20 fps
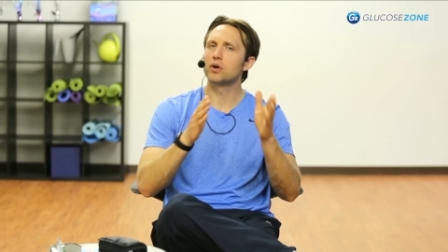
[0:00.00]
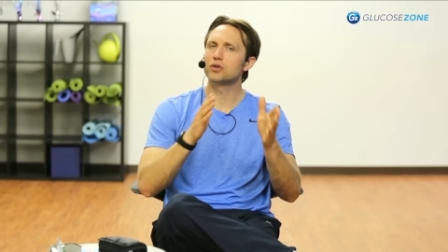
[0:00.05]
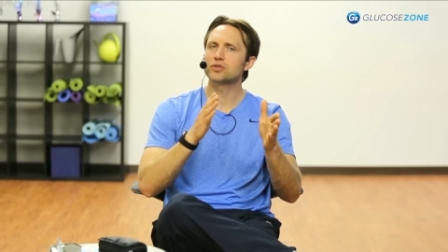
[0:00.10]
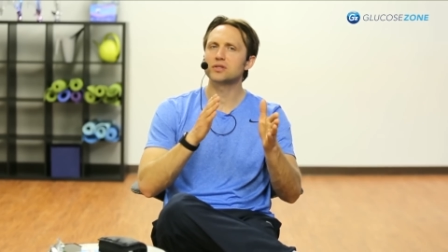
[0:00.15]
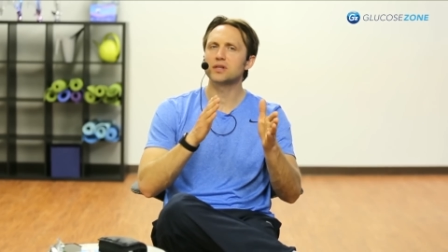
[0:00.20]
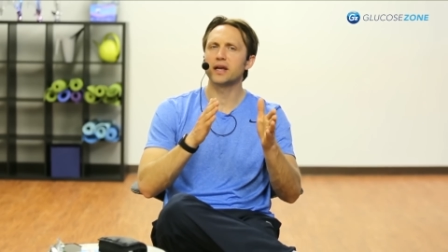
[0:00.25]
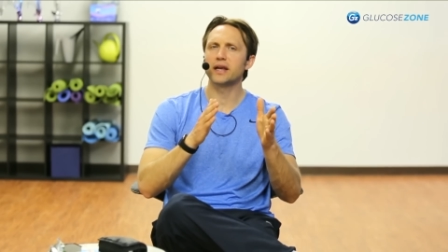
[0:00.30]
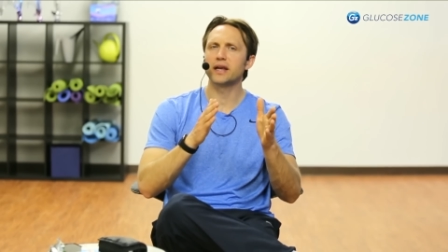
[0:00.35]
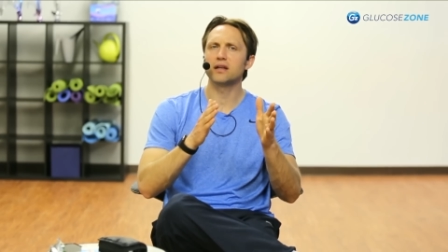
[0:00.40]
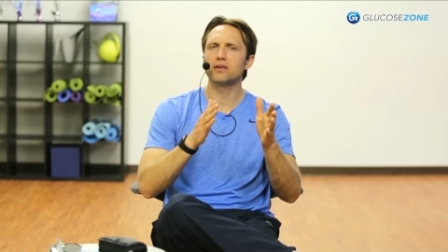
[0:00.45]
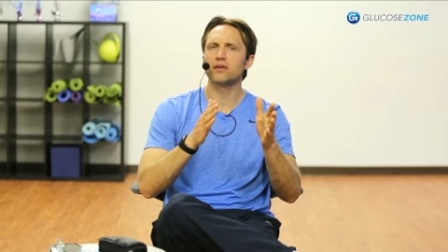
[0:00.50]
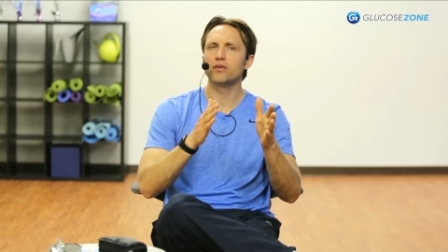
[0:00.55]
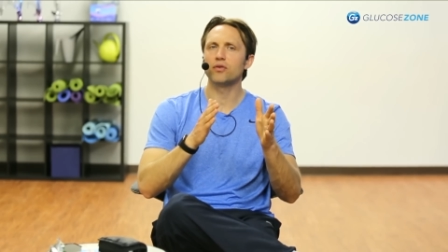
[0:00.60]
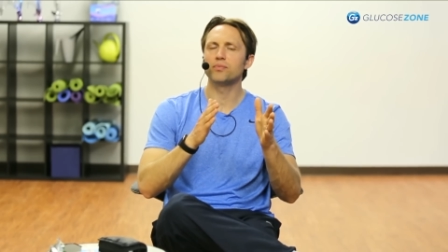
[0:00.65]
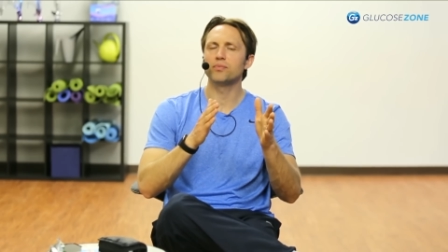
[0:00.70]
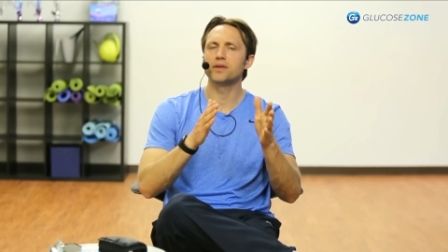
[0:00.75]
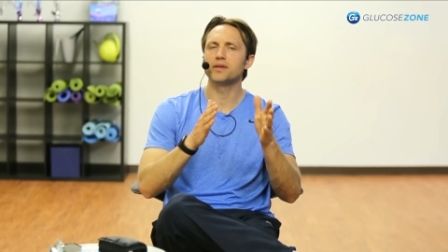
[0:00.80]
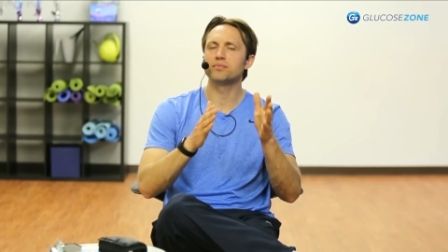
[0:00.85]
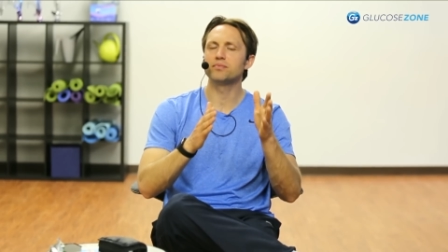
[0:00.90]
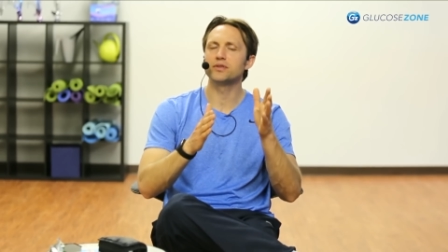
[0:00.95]
most
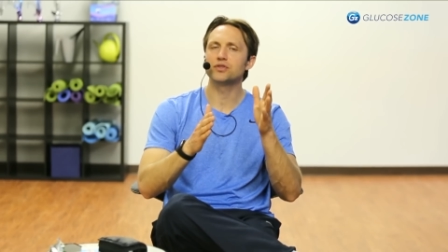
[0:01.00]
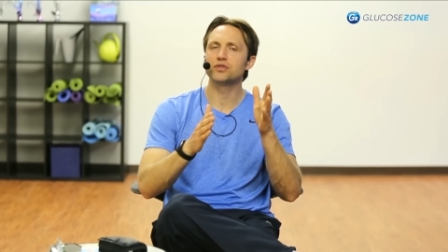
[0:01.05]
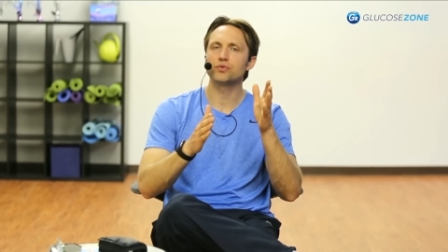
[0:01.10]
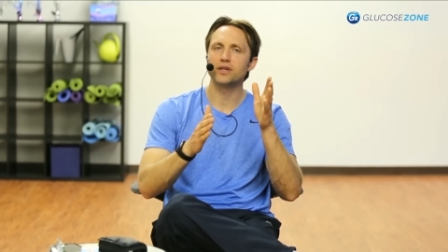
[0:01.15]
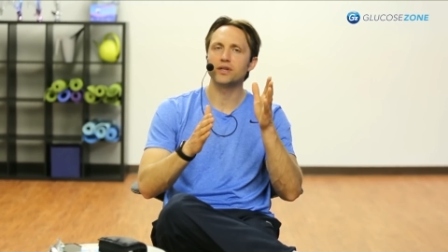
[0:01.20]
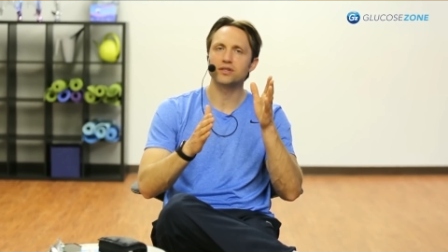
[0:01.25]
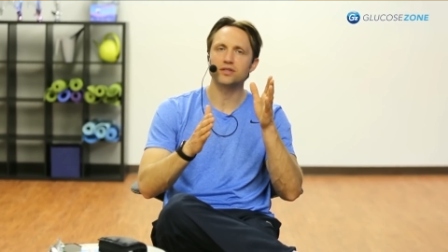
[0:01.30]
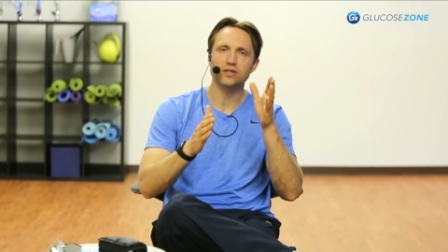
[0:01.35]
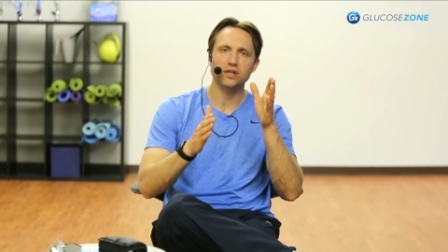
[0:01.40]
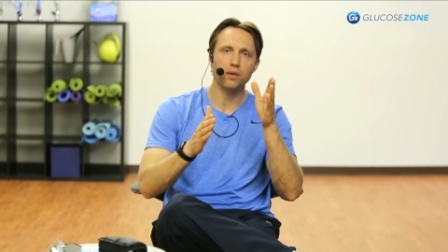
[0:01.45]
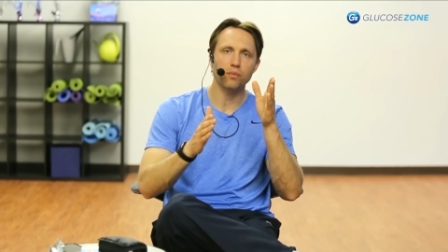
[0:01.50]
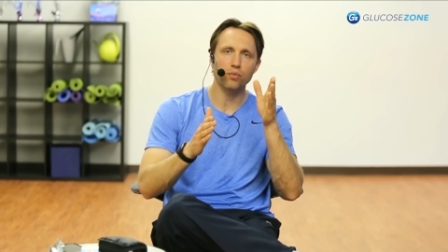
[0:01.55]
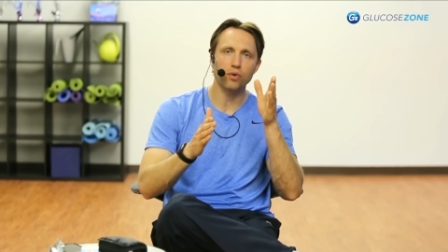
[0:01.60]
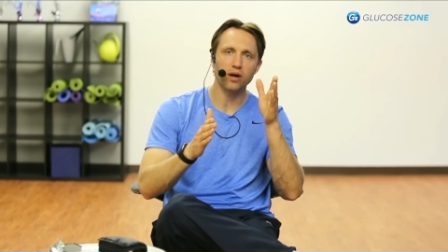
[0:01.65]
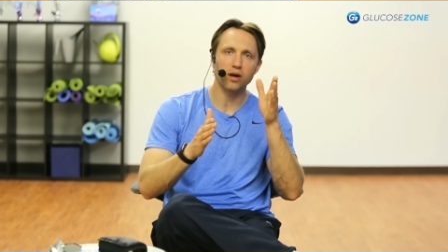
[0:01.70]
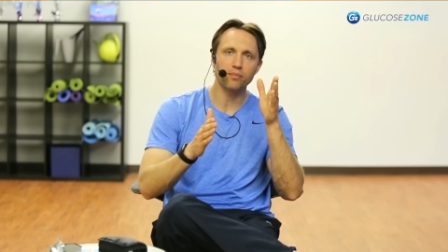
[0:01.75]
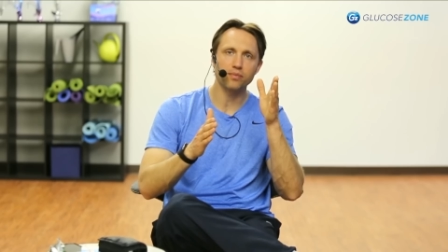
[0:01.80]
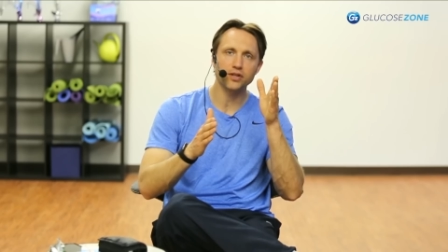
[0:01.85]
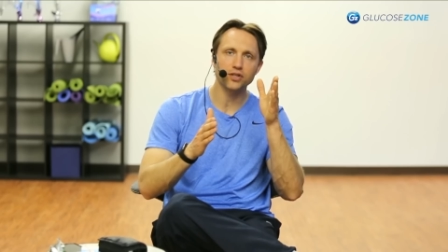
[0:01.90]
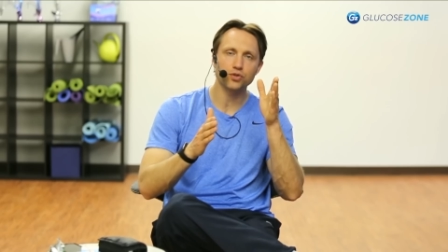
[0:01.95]
likely would be between
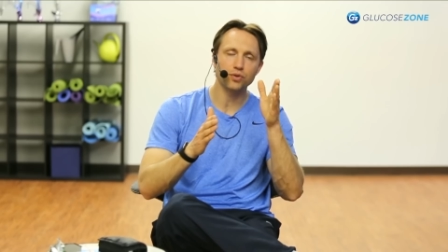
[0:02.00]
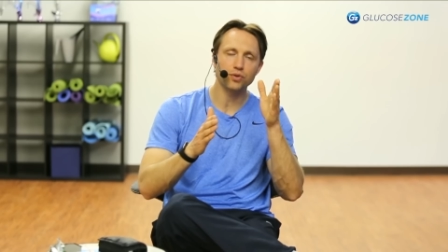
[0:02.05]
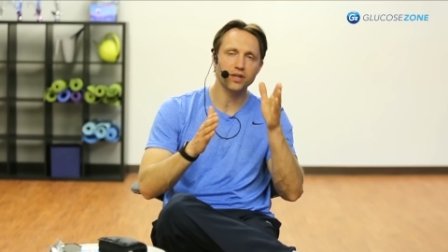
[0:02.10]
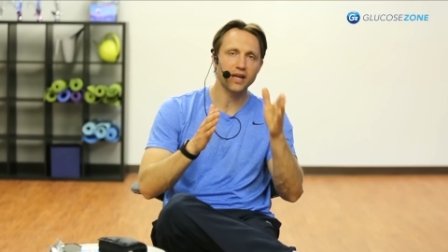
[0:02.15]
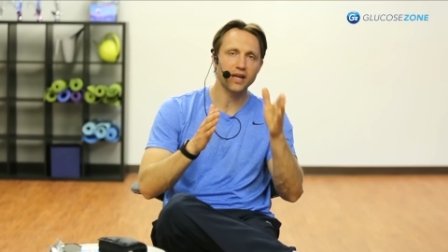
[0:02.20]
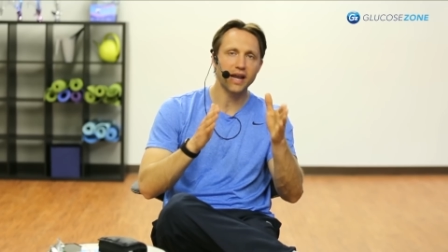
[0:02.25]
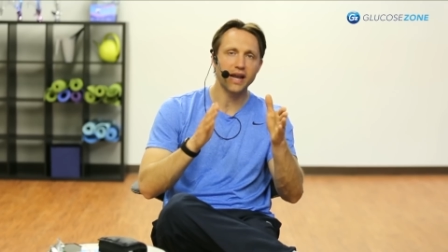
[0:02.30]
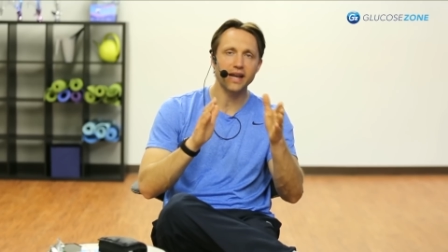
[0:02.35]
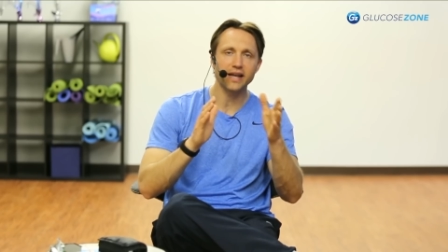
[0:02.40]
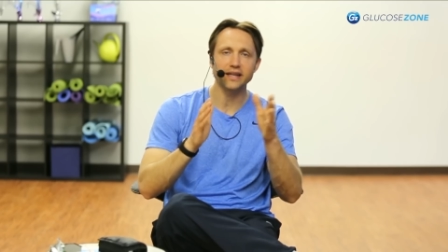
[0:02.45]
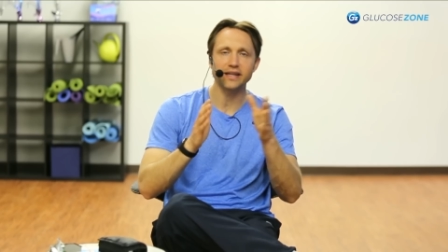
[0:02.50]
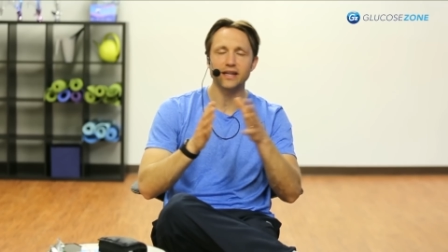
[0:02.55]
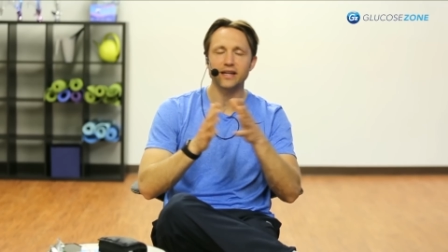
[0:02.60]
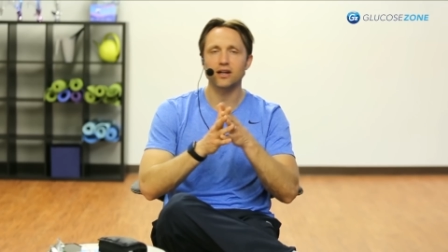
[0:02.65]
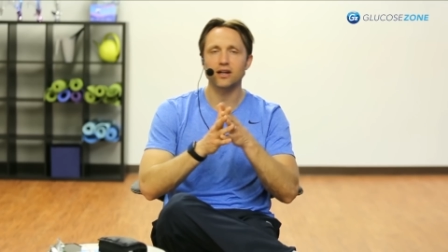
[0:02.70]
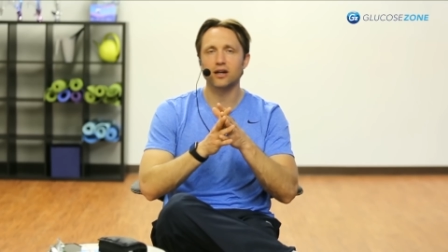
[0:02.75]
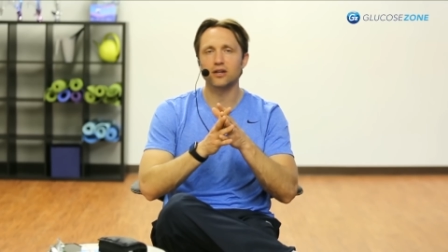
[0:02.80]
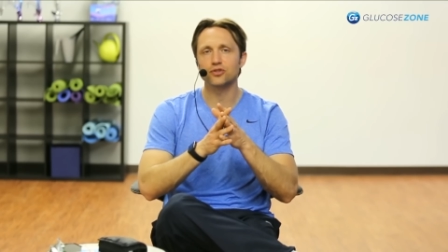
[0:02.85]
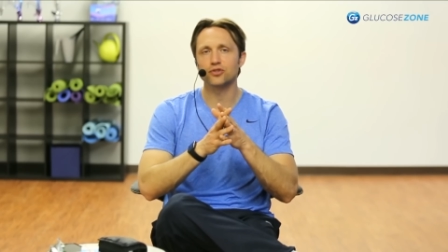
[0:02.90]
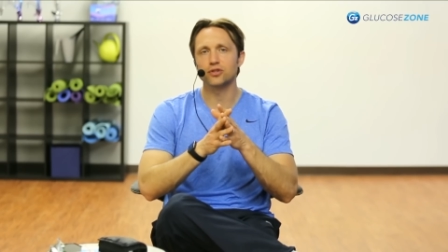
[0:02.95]
somewhere between
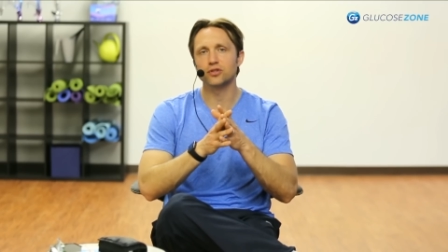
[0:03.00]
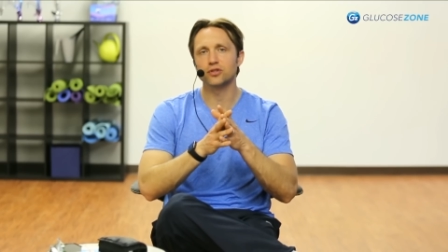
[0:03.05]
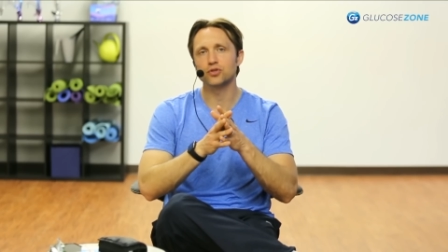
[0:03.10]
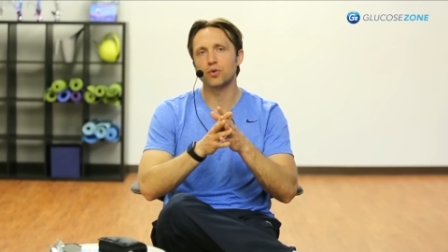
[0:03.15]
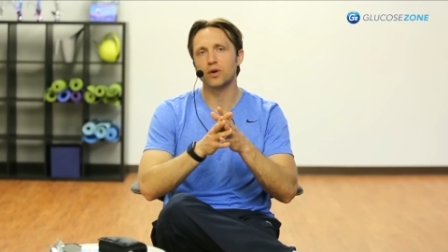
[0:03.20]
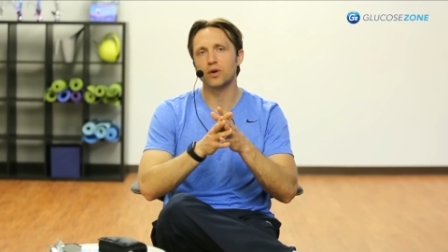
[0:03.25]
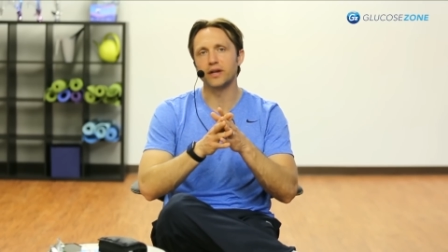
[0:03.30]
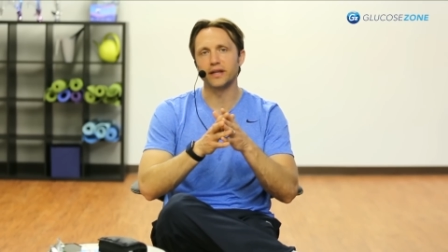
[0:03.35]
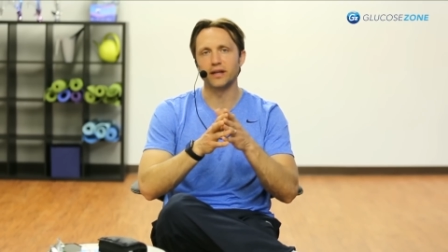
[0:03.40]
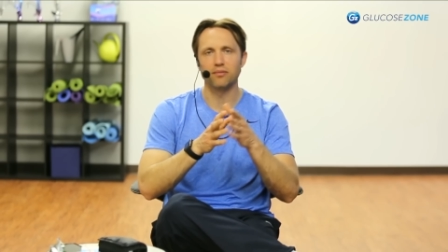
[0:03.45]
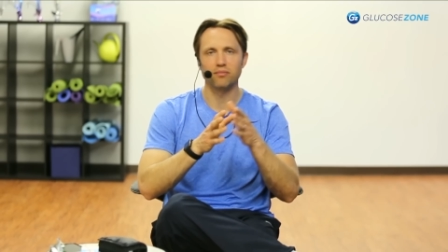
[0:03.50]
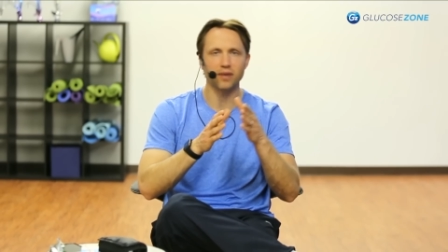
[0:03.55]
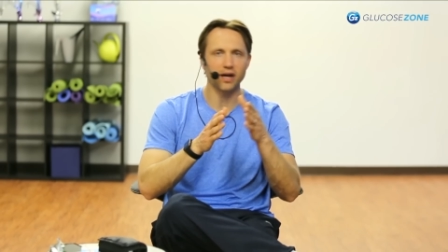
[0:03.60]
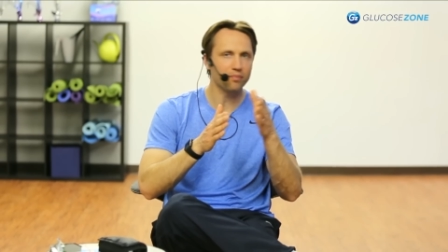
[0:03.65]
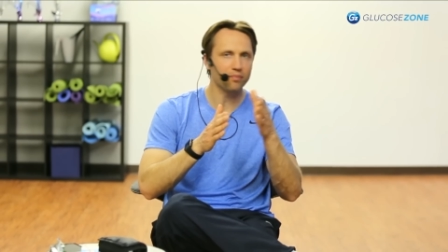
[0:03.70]
80 and 120.